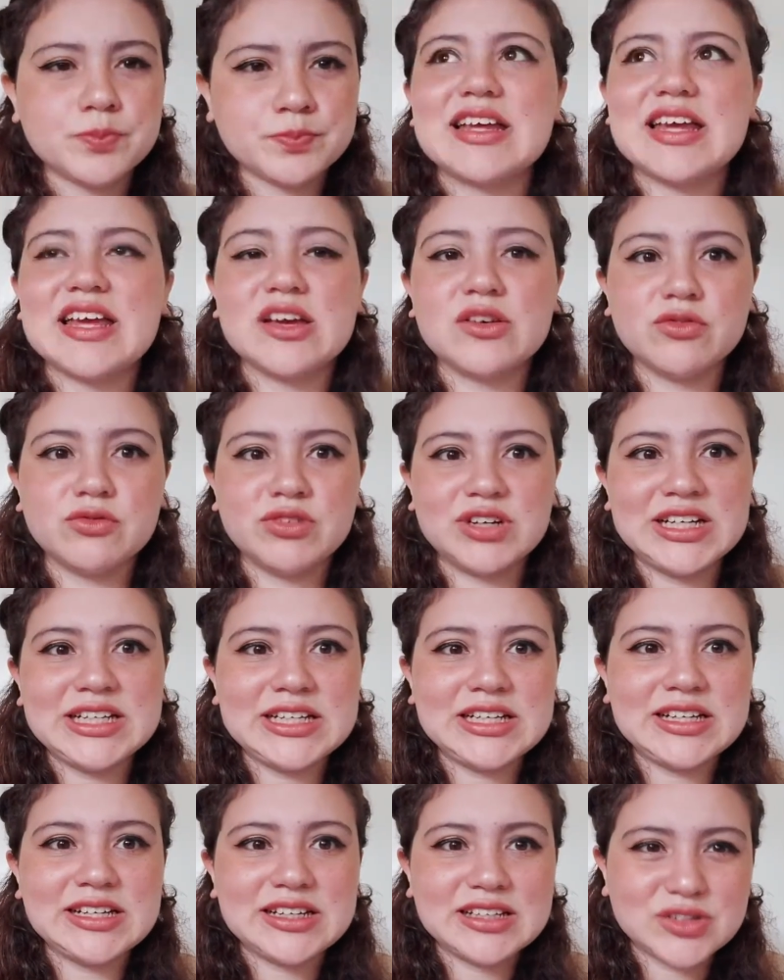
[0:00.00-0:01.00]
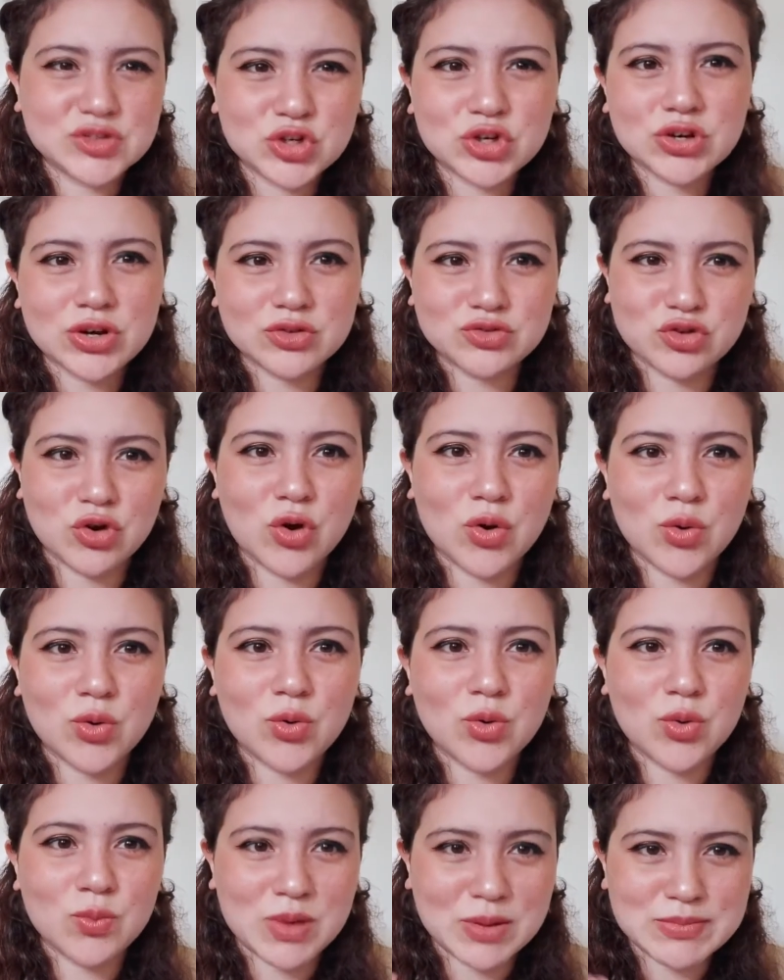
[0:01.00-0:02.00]
It really took a toll
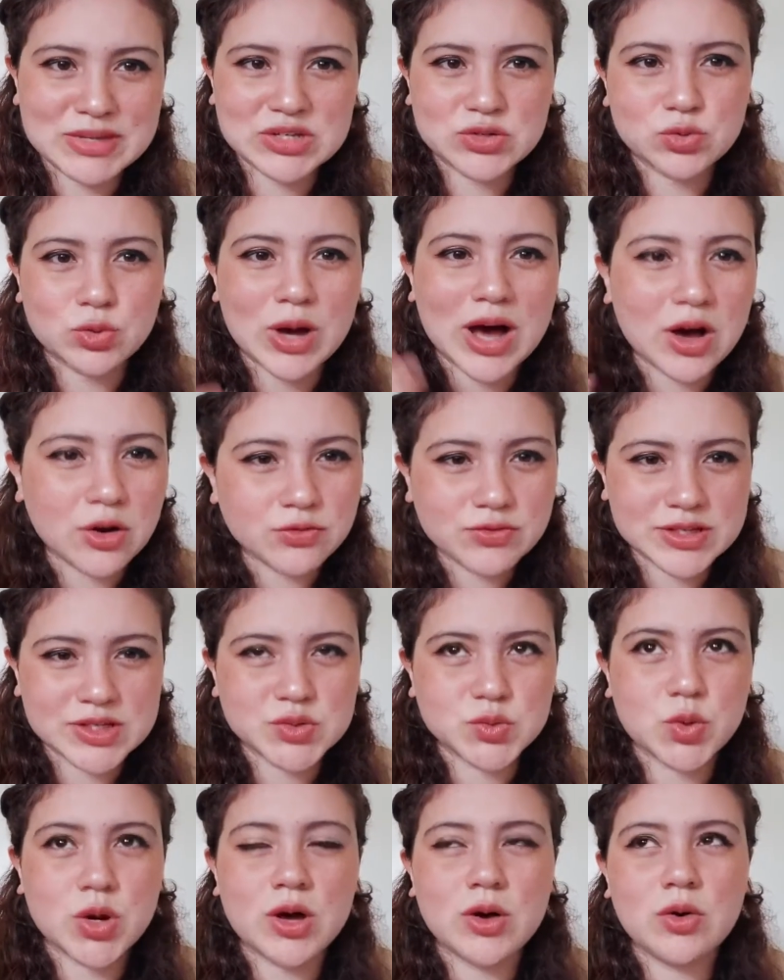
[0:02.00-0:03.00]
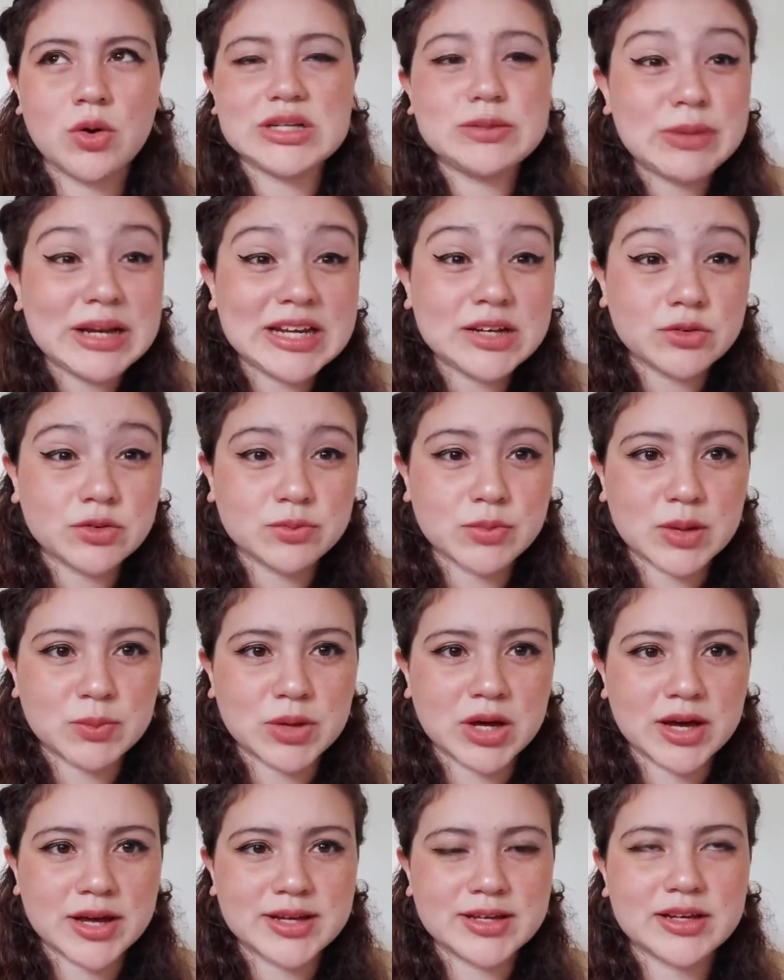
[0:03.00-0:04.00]
on my mental health as well. It really played with my
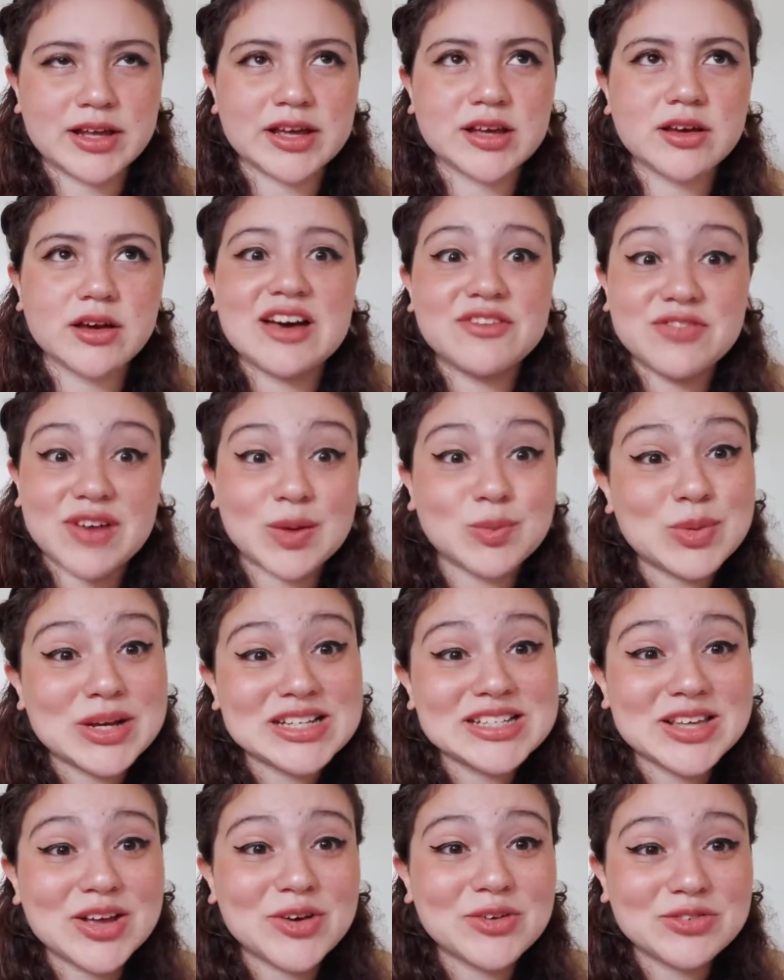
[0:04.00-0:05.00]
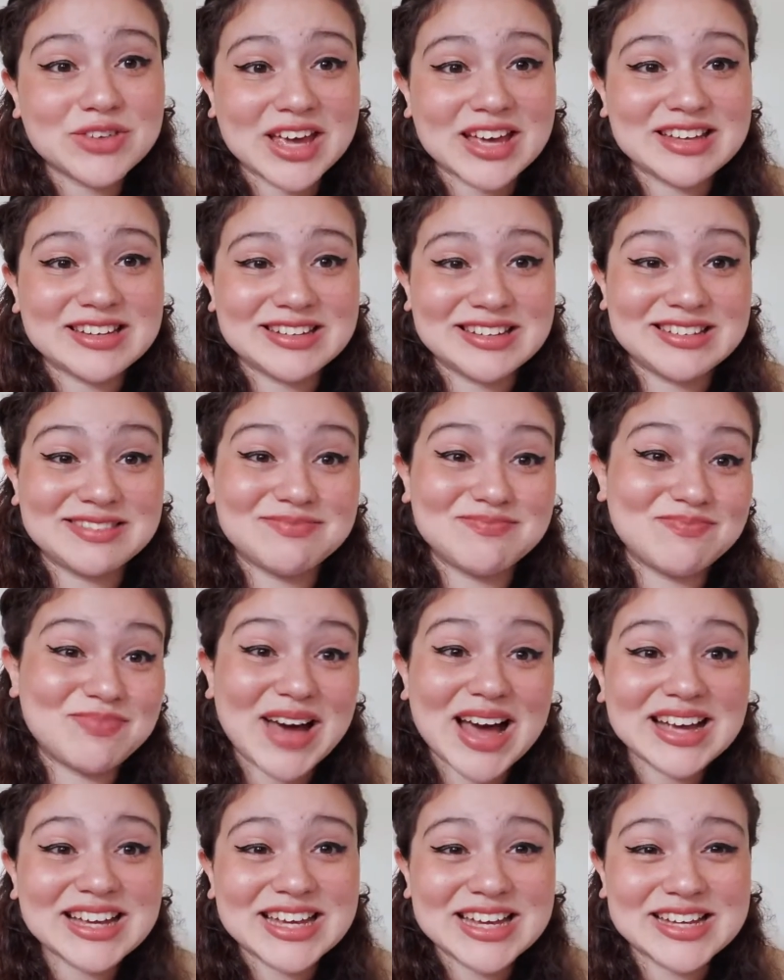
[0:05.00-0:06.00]
mind. Like, I found myself getting
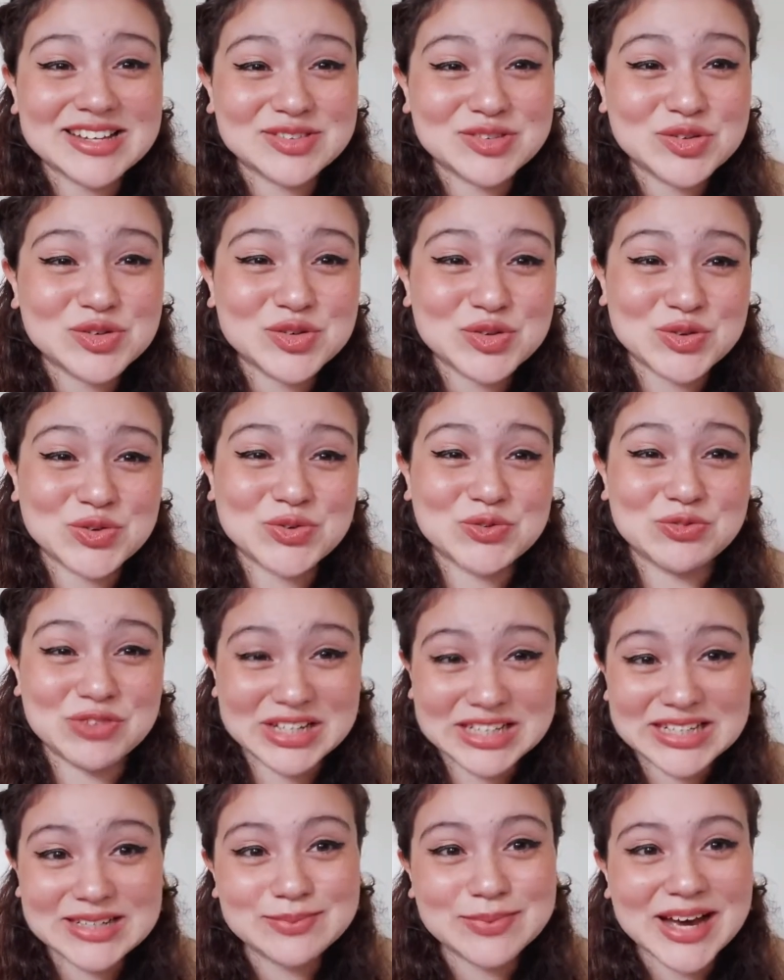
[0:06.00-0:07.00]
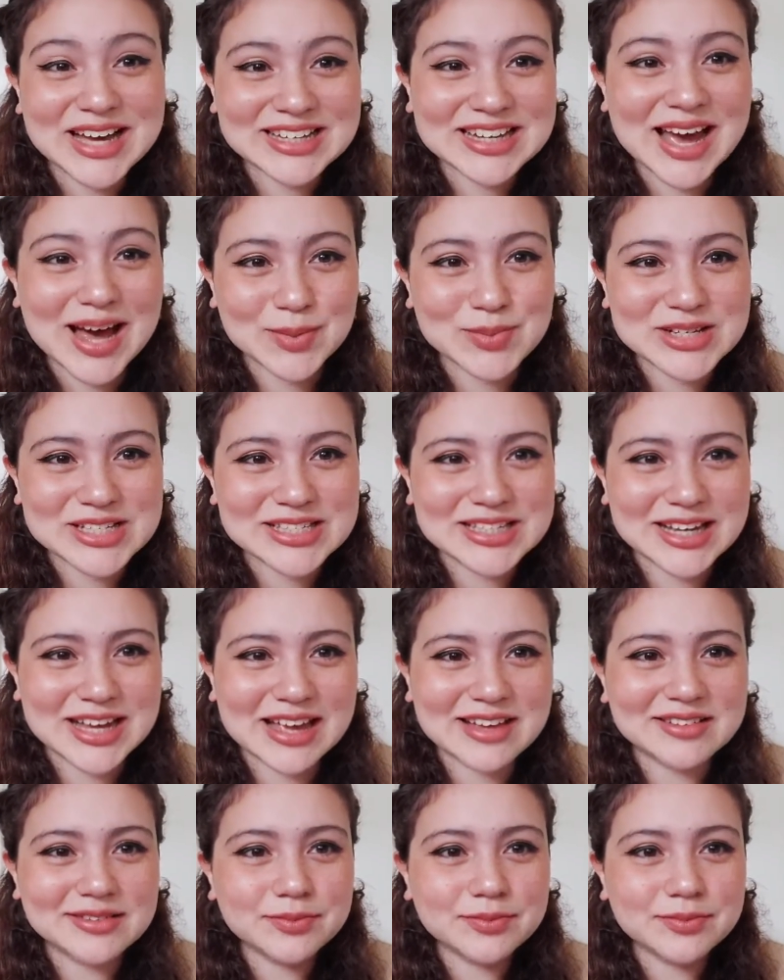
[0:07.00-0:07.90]
back into really bad habits again.